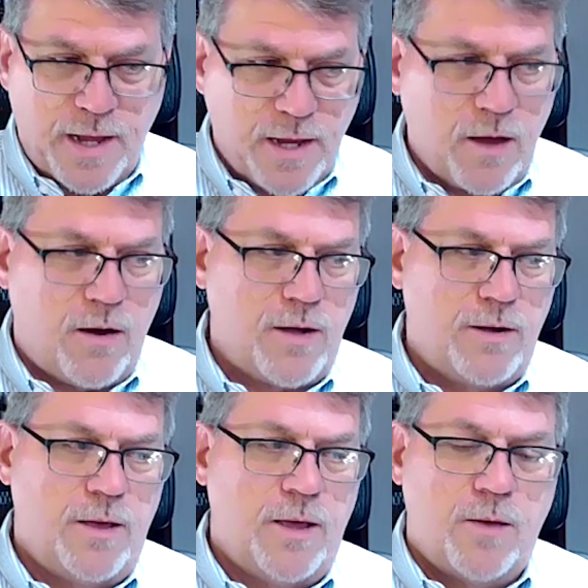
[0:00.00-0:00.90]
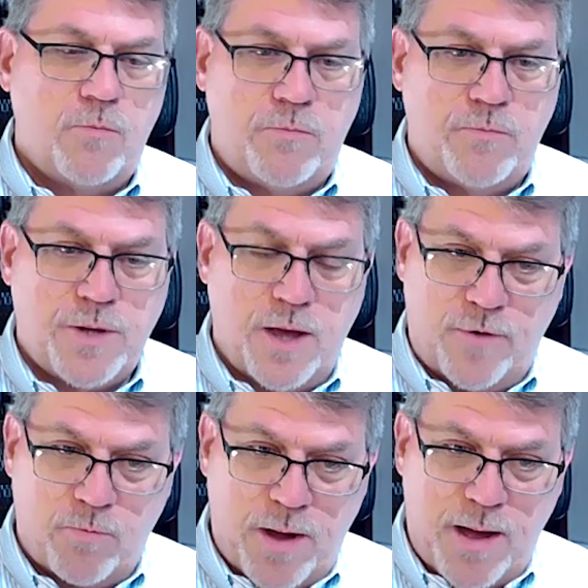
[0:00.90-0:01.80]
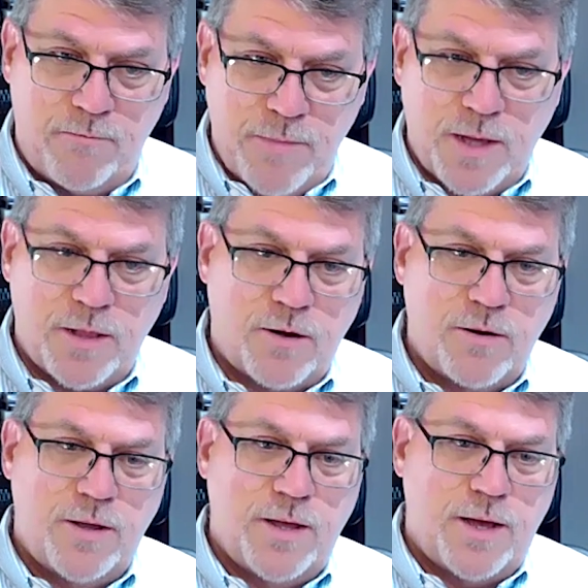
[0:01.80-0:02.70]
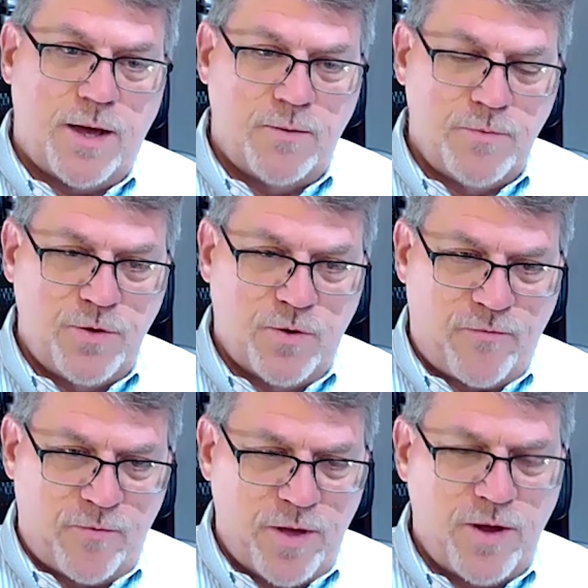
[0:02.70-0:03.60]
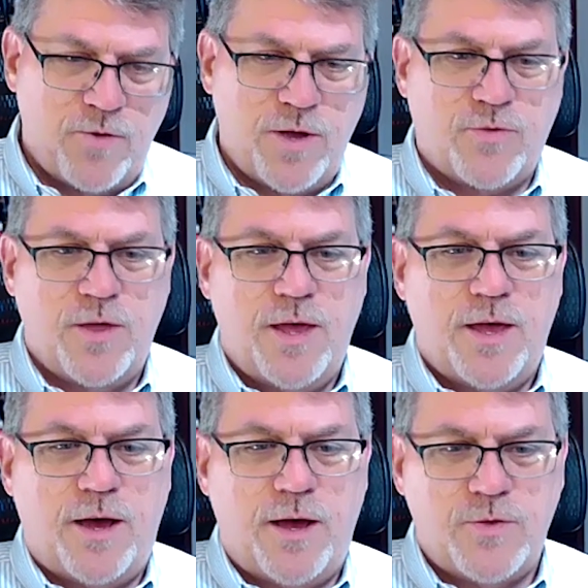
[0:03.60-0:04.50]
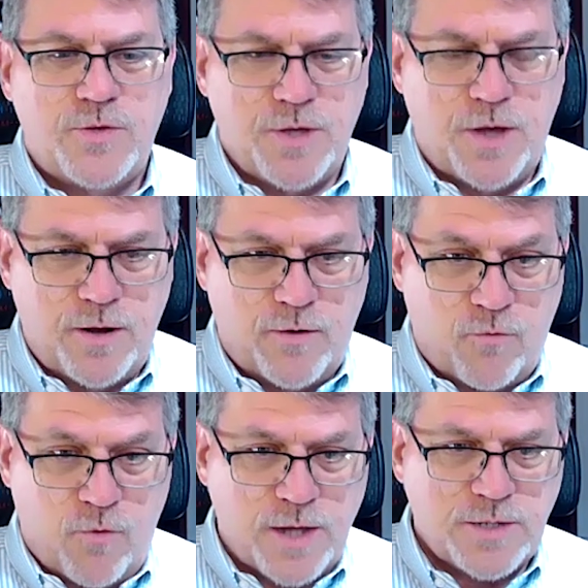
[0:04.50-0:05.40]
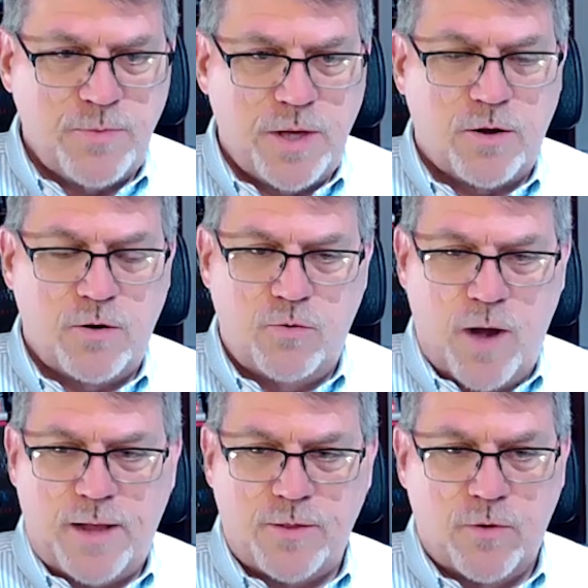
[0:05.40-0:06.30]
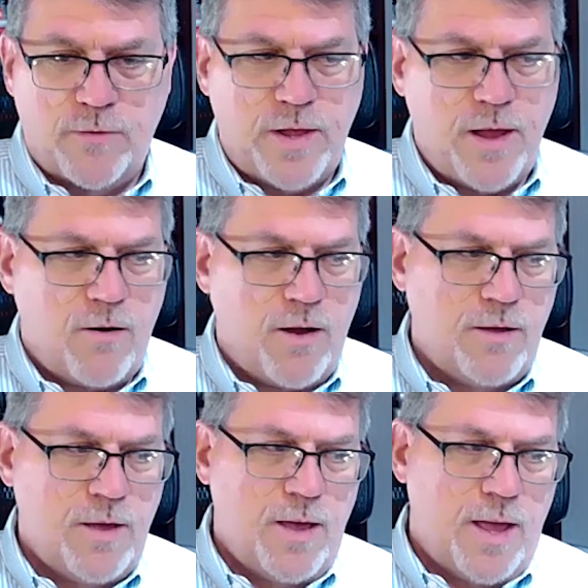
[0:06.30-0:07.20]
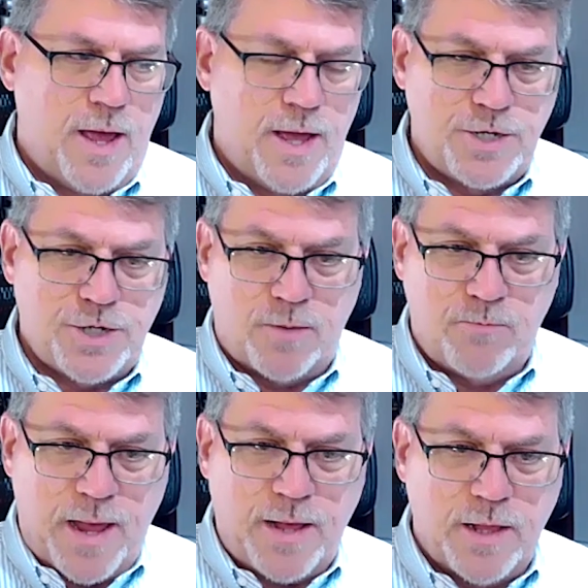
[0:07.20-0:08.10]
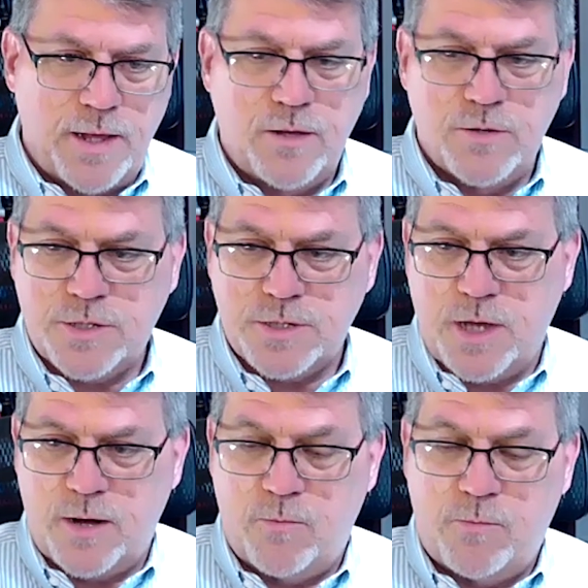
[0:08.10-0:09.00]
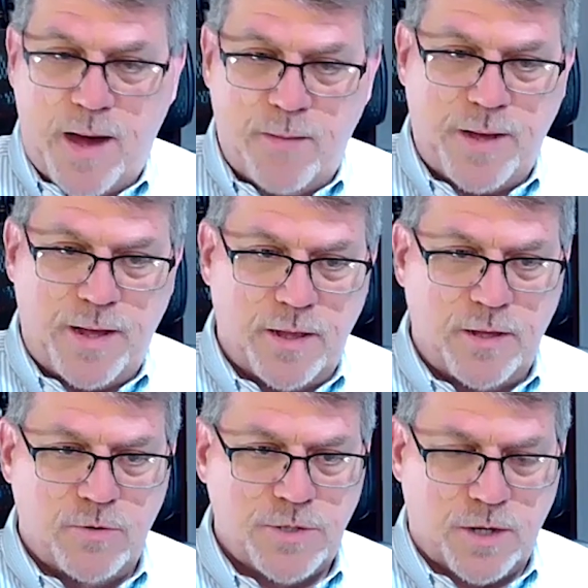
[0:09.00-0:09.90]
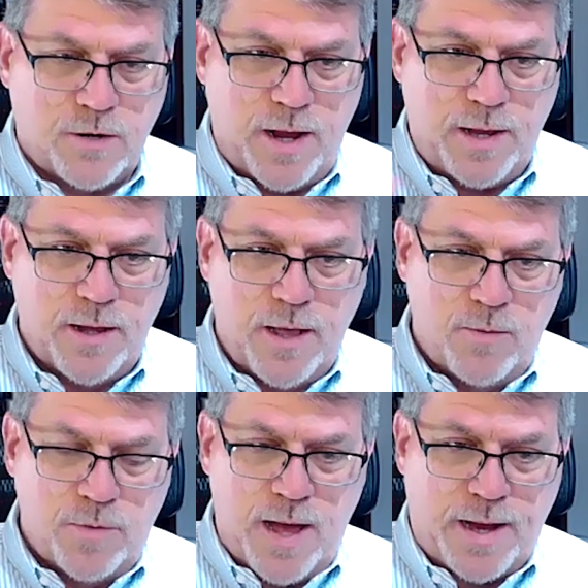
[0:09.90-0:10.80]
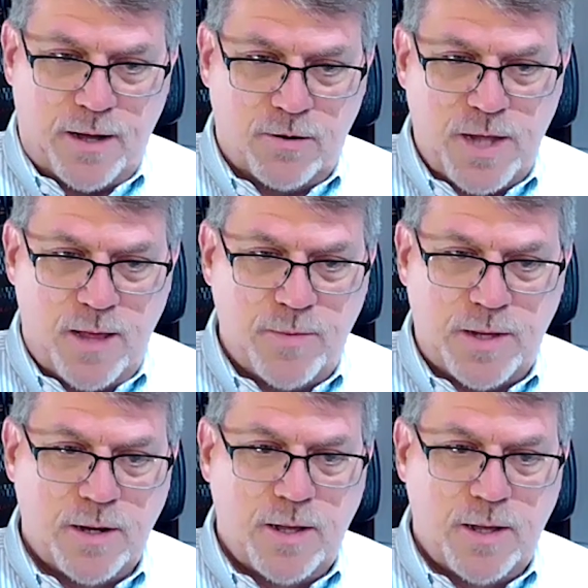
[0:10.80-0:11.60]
Gaughan, Governor Bob Miller, who you're familiar with, son of Ross Miller, who ran the Riviera, and John Bailey, who was the son of Bob Bailey, who was the great black entertainment